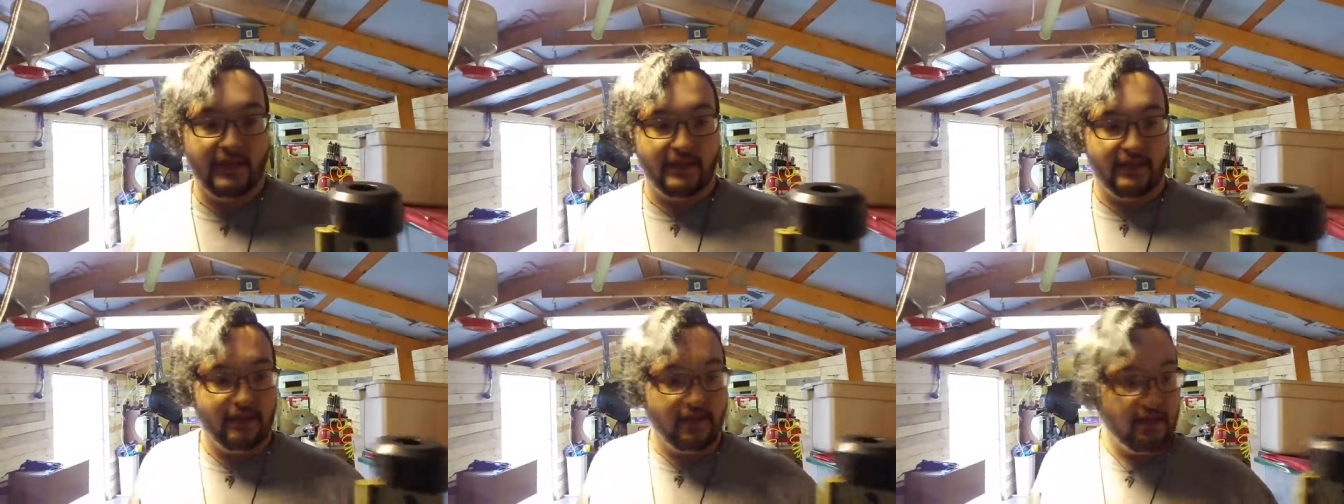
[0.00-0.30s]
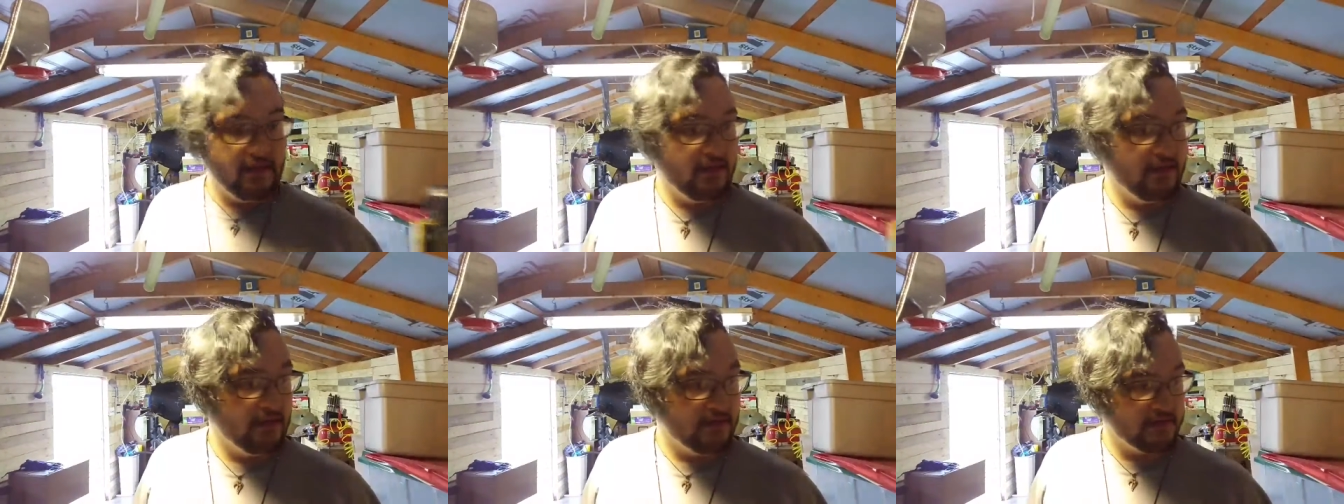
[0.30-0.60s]
yeah,
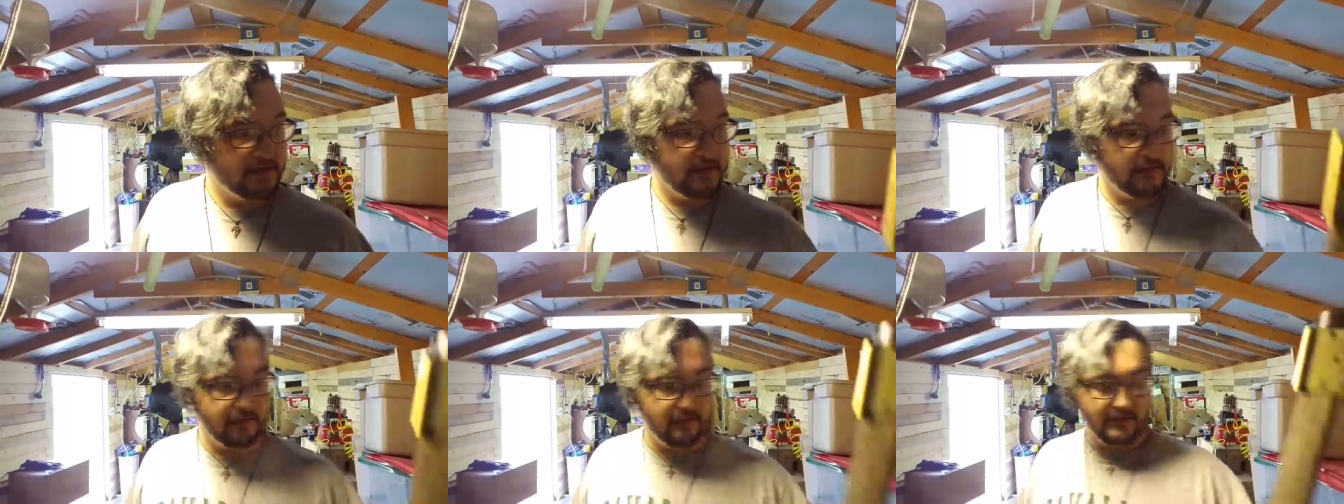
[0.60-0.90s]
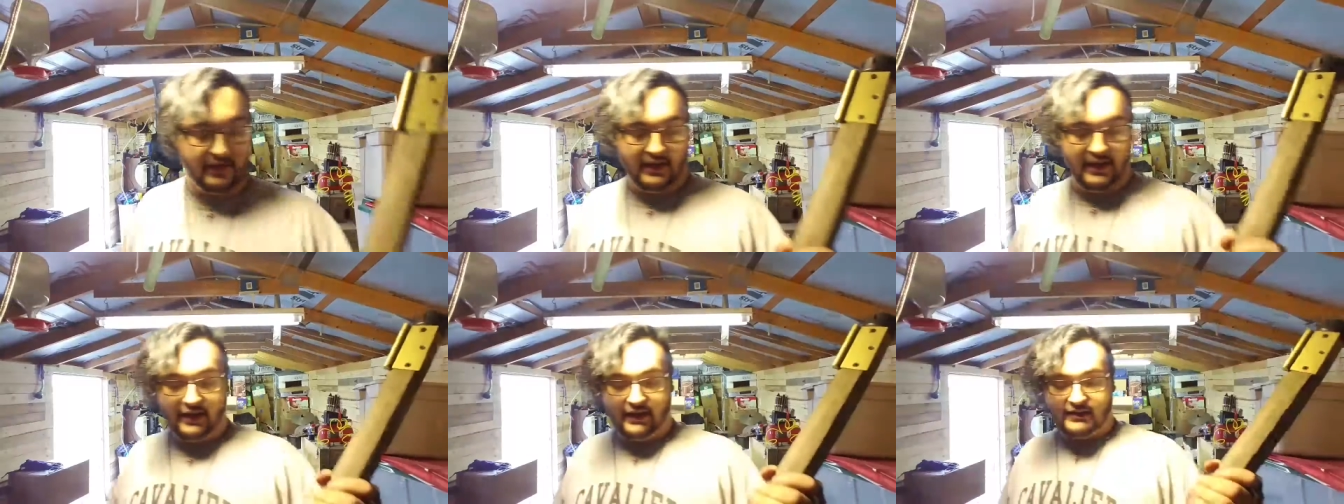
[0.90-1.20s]

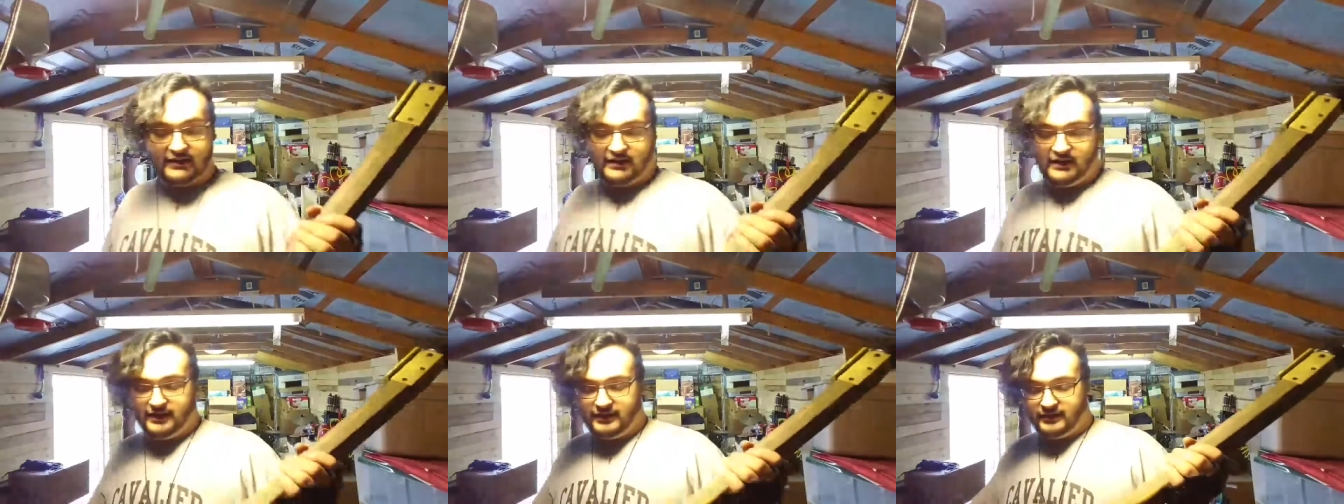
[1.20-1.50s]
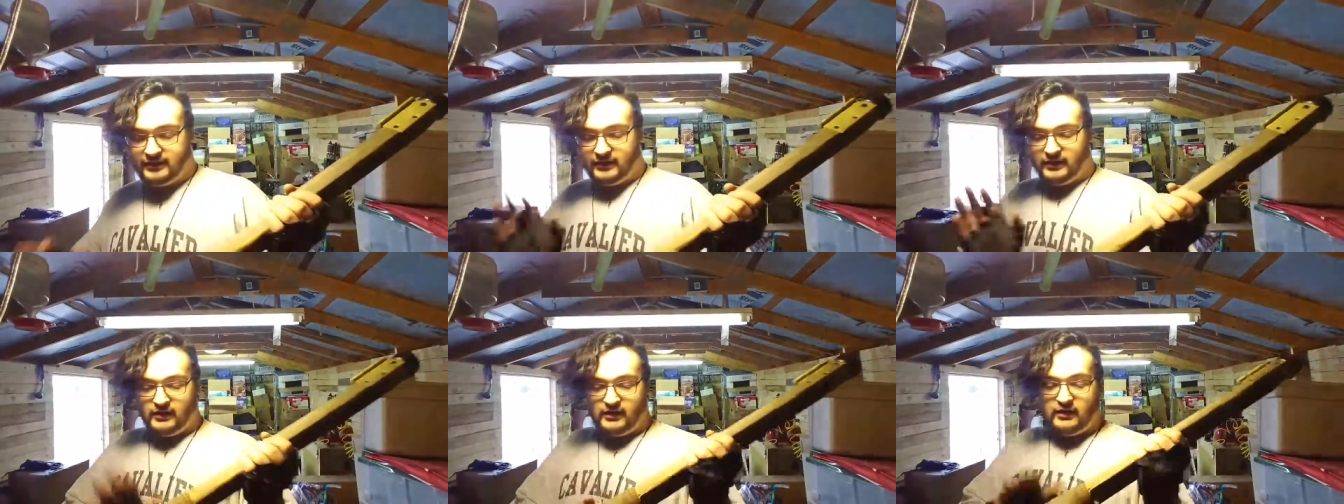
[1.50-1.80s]
also like I
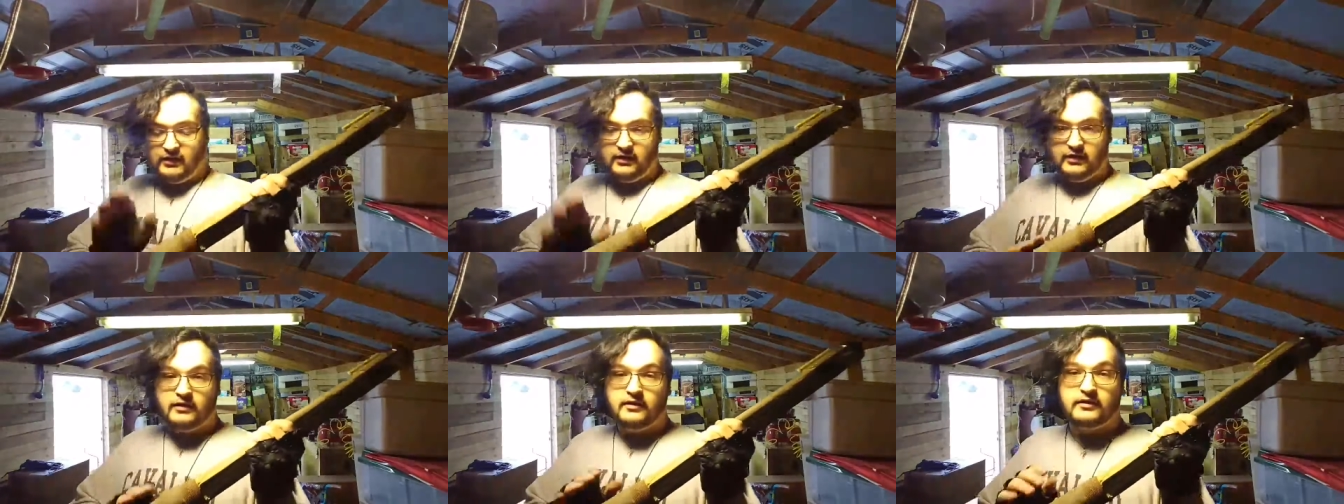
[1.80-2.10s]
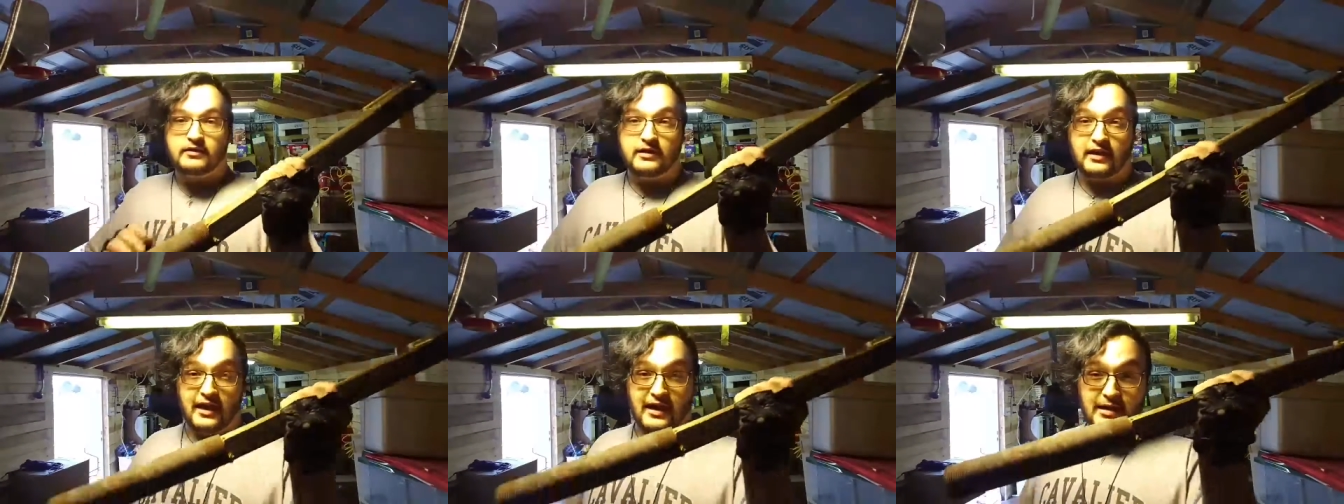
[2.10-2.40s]
said,
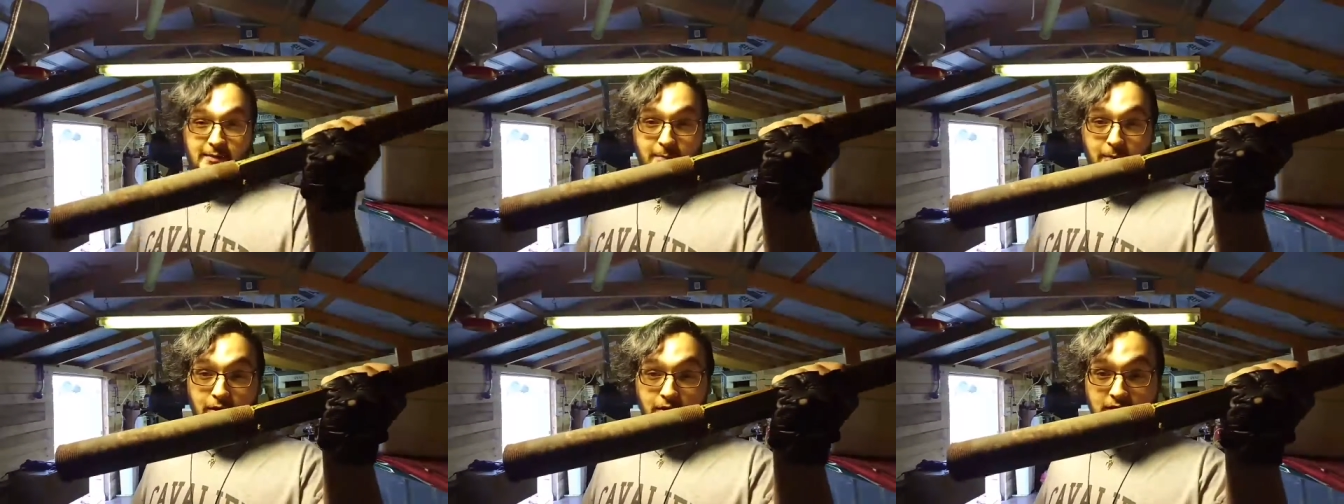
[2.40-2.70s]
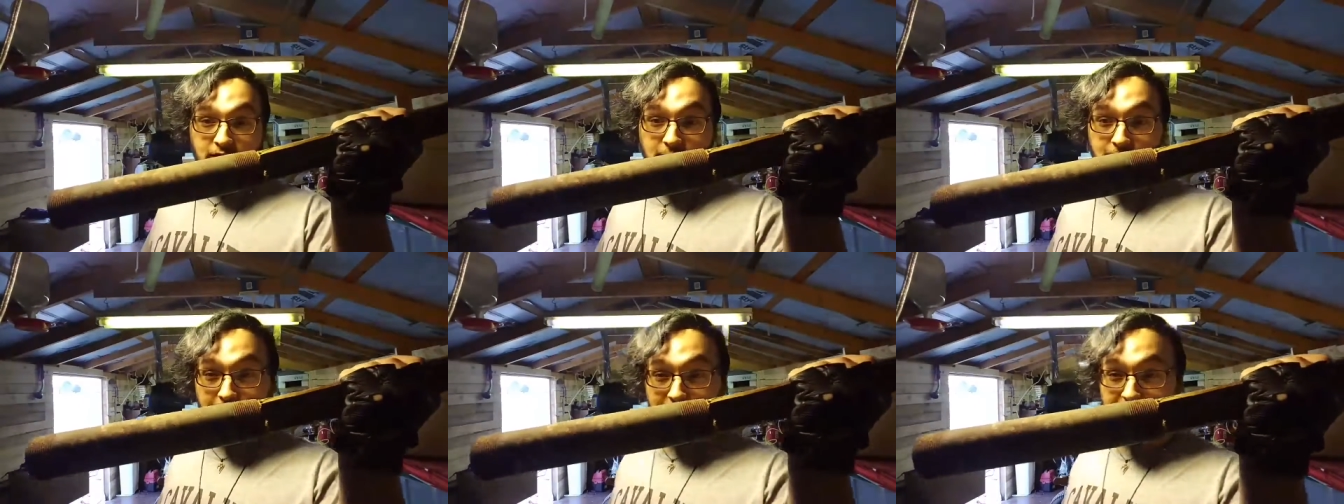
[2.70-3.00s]
this last
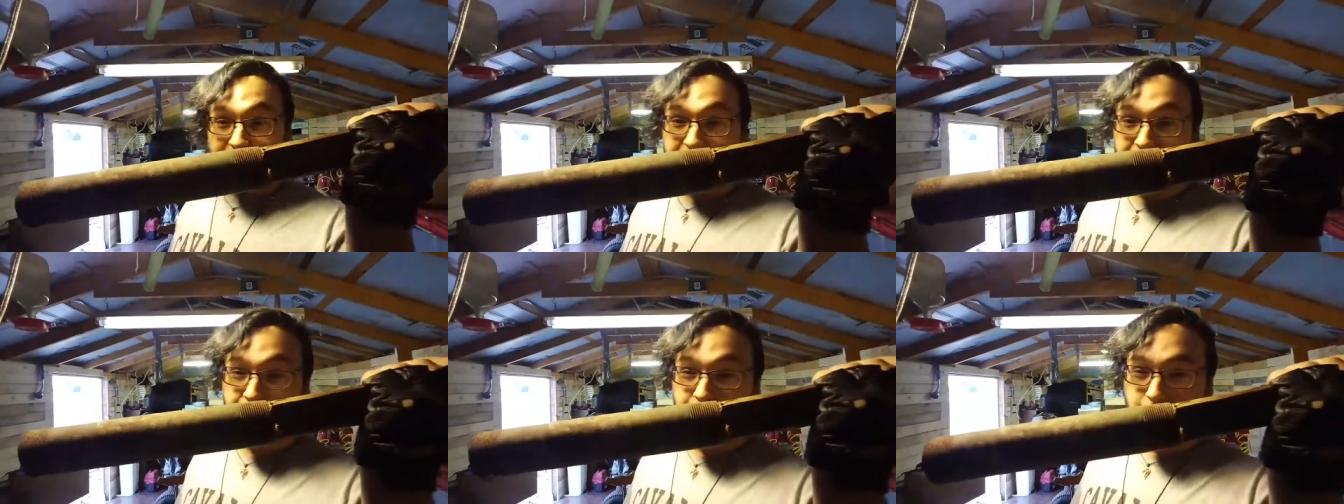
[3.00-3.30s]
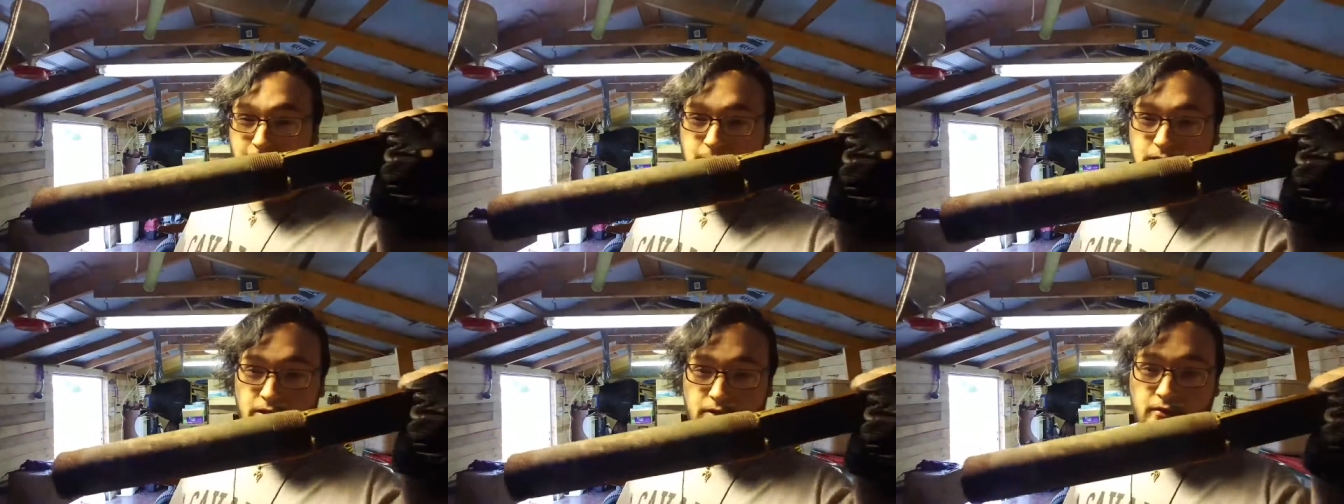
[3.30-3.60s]
part's completely
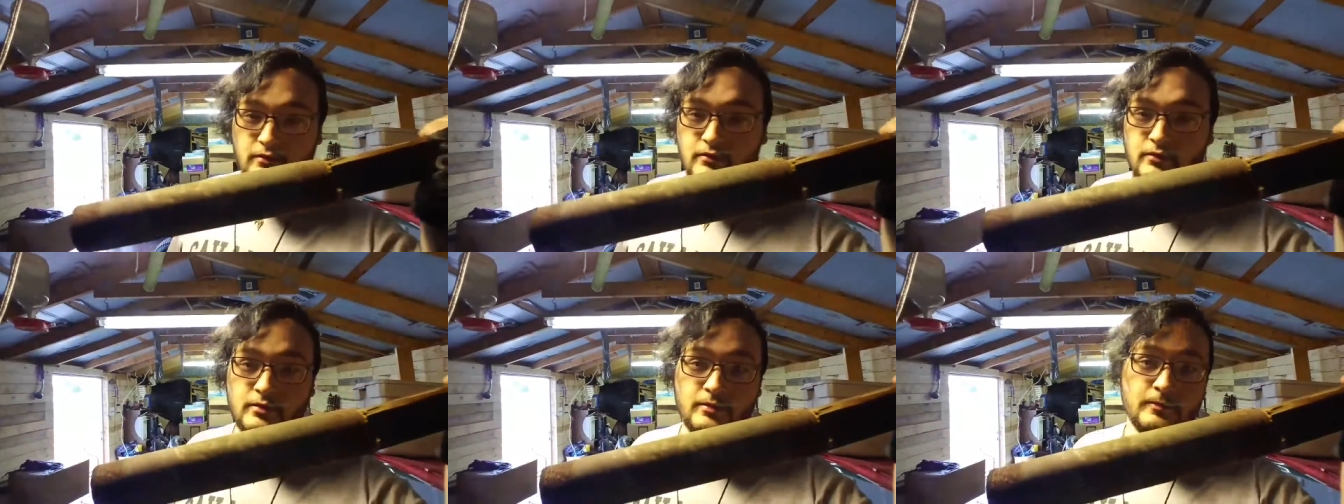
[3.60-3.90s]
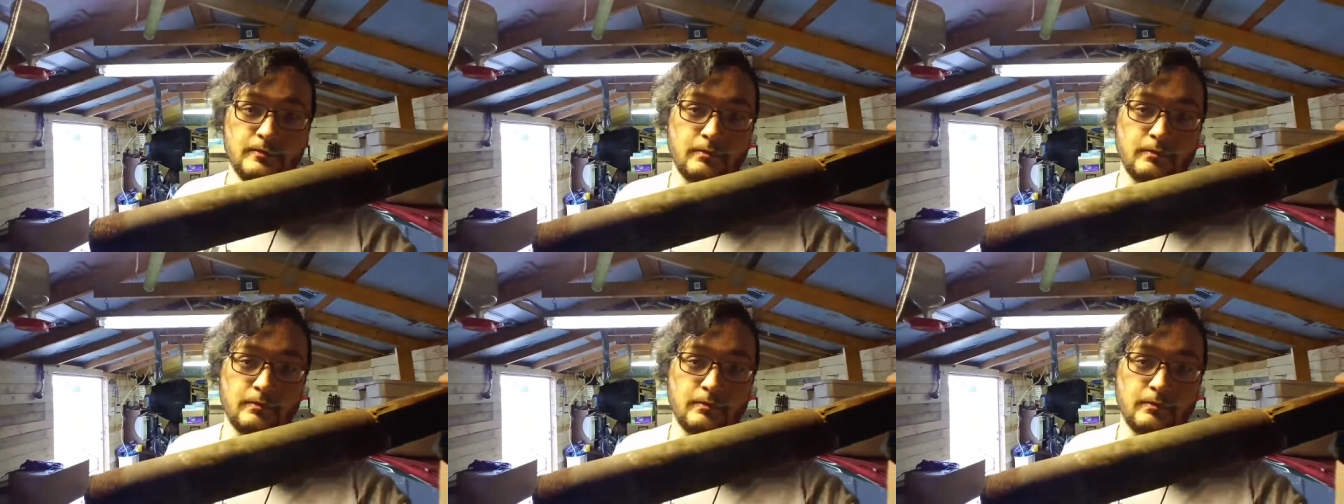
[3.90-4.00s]
optional,